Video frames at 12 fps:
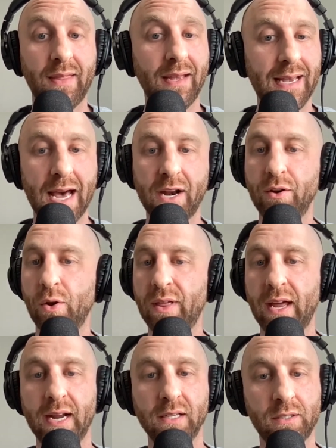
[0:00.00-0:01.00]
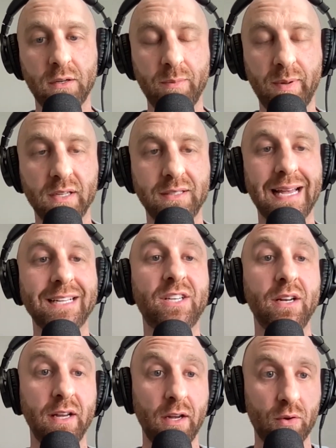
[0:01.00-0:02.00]
They got to know that answer, because
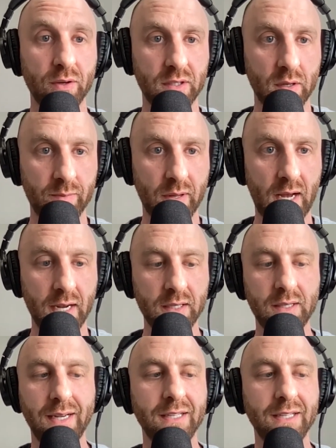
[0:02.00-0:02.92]
that's going to increase compliance.